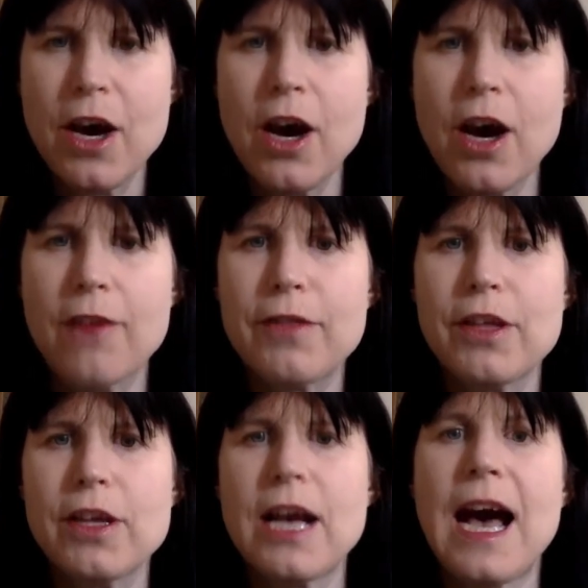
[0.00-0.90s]
of
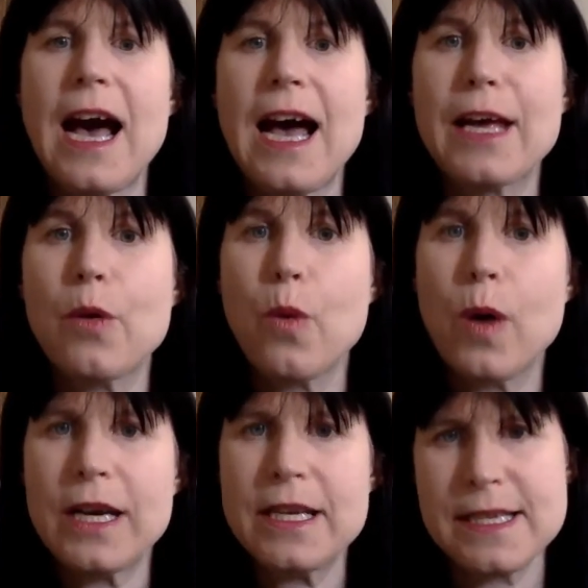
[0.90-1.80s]
the high
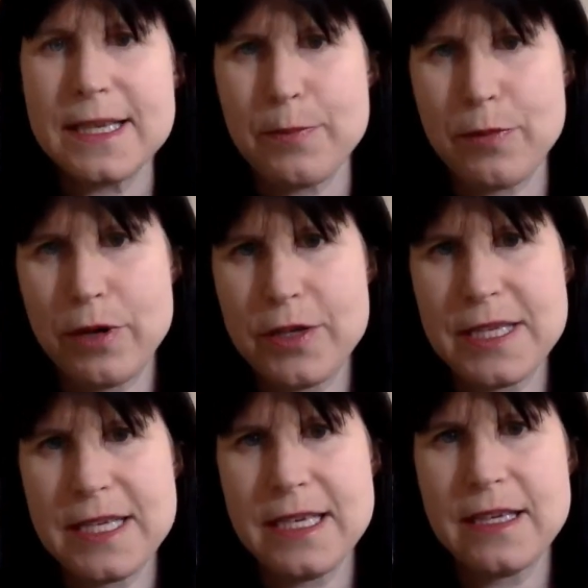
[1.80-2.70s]
quality
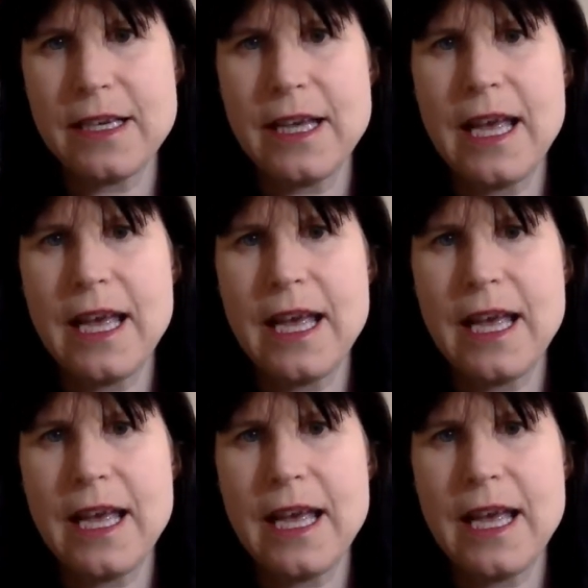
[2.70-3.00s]
protein.